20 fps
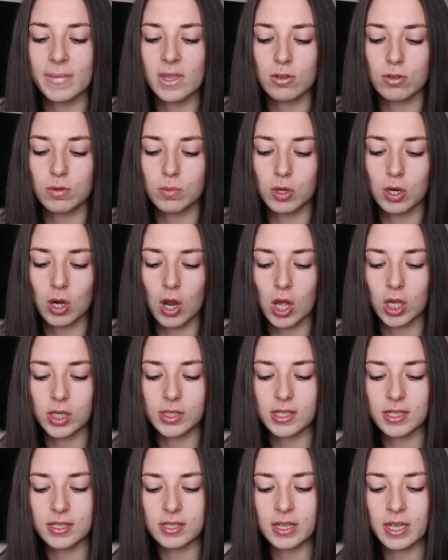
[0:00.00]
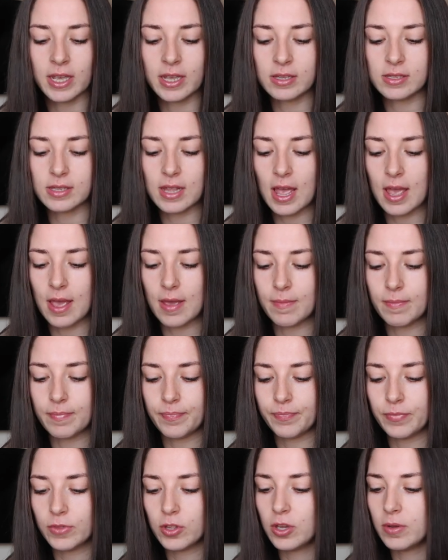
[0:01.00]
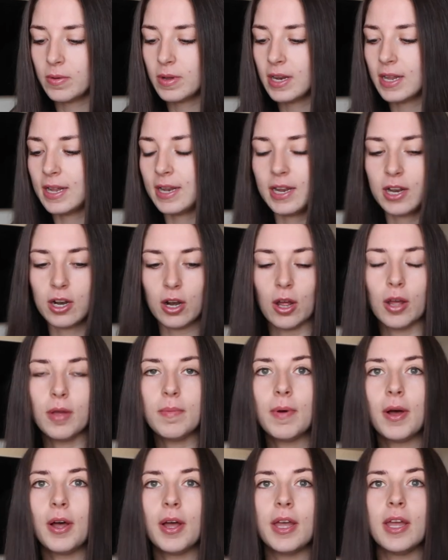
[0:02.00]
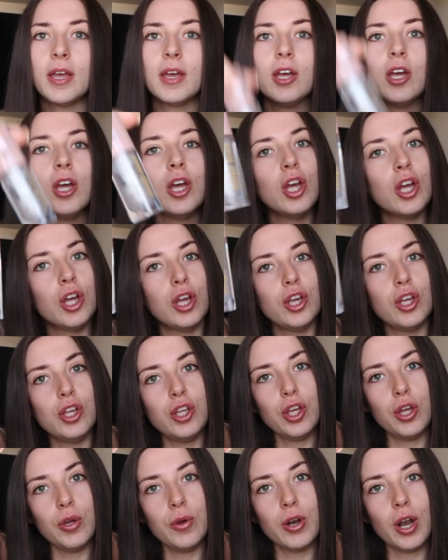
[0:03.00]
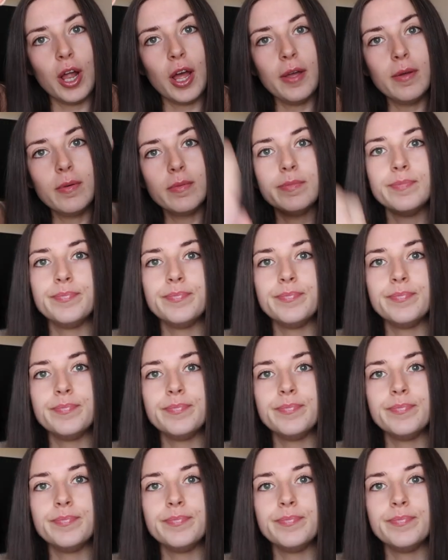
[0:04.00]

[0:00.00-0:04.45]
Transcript: some gloss. This is You Clearly Glow by You Glow.